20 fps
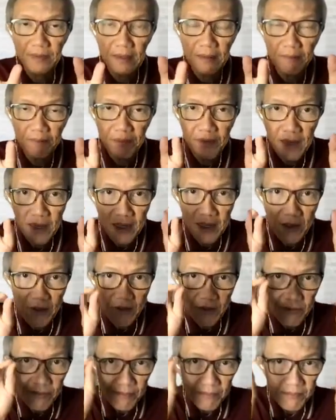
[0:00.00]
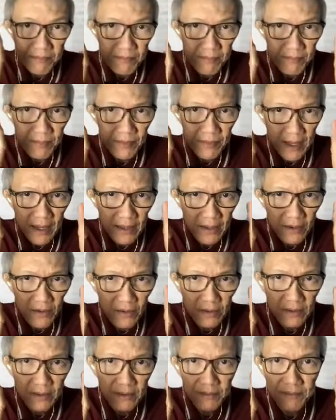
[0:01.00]
Please take a
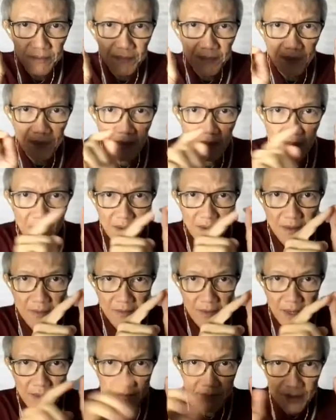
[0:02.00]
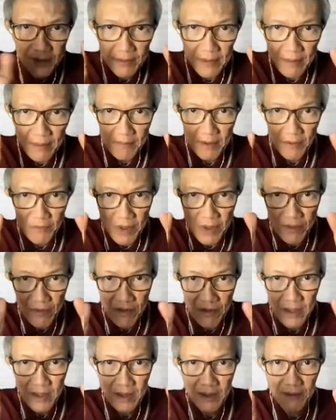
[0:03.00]
note, right? The number we
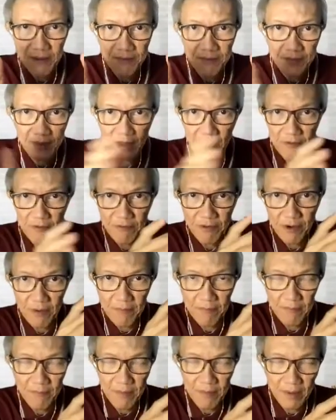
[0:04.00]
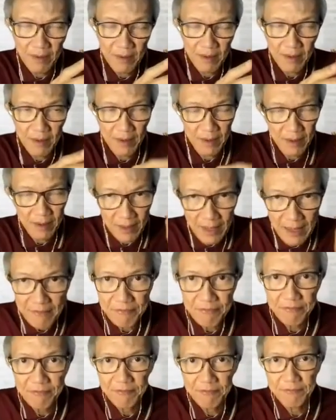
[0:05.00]
see from
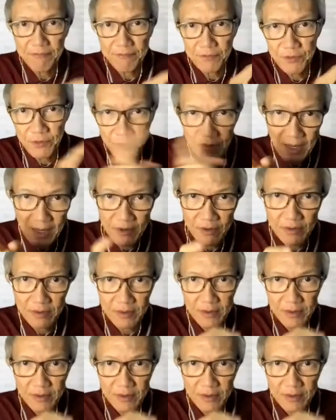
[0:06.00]
left to right, to